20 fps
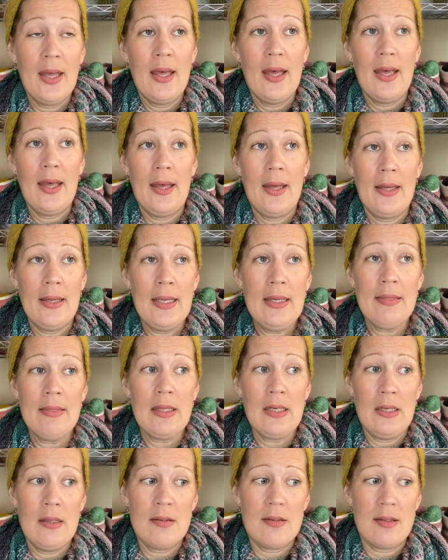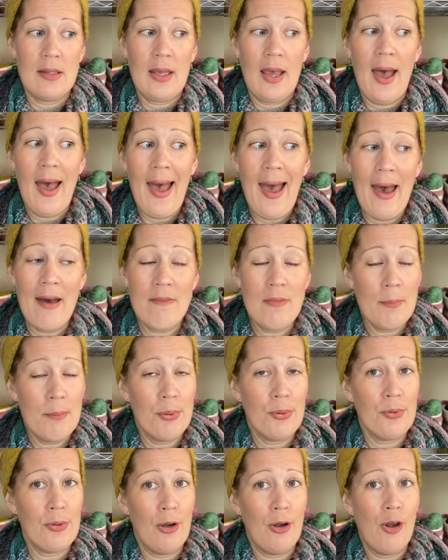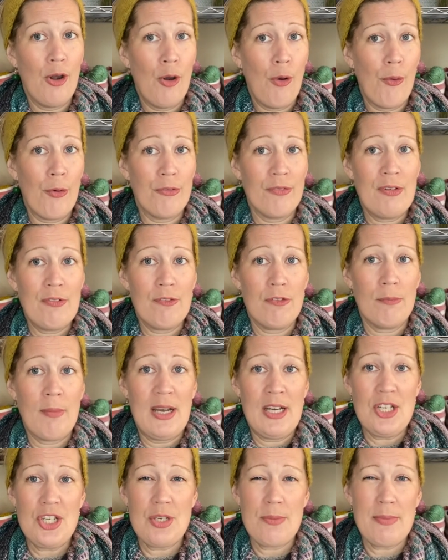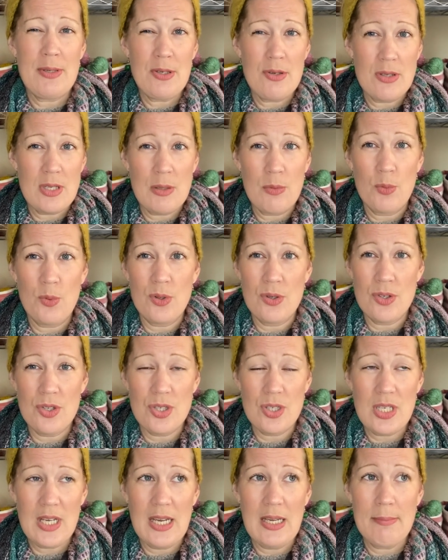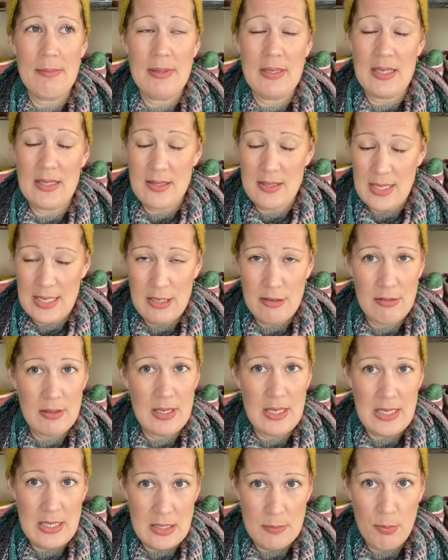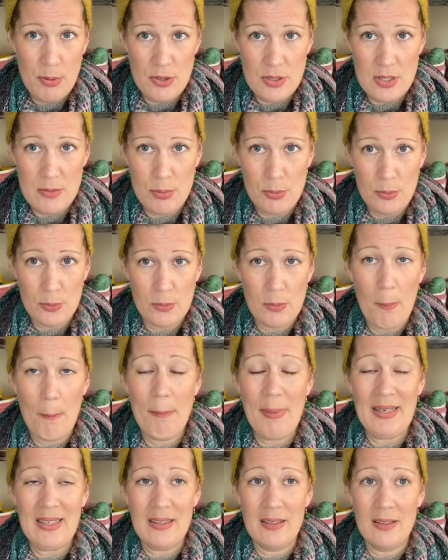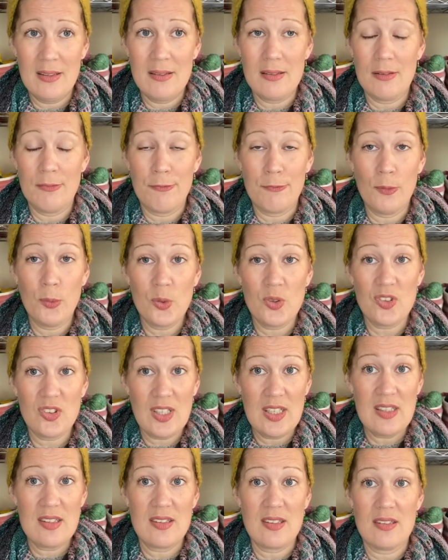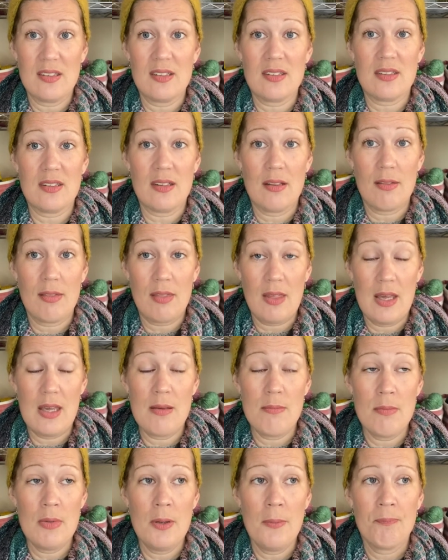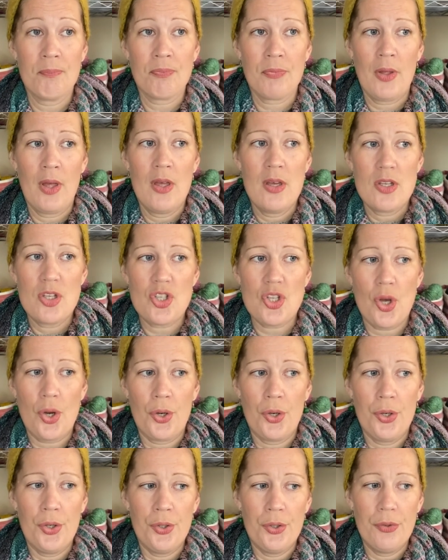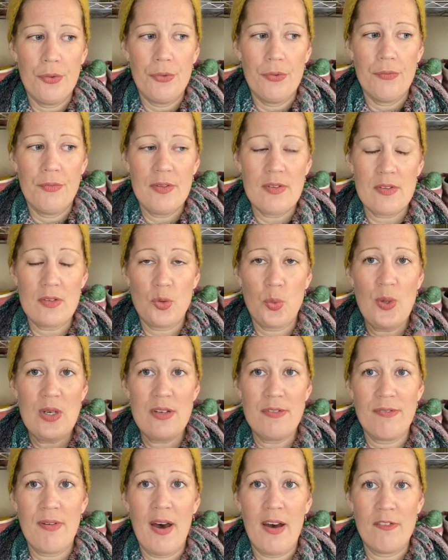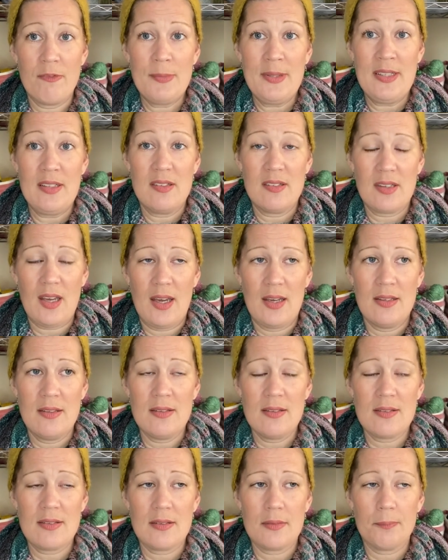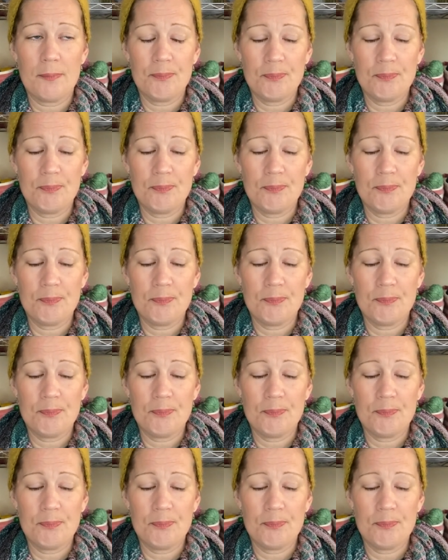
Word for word: Uh, in the listing, I haven't put a lot of information because I want to keep it as secret as possible. But it is a Four Seasons theme so there's 25 mini skeins,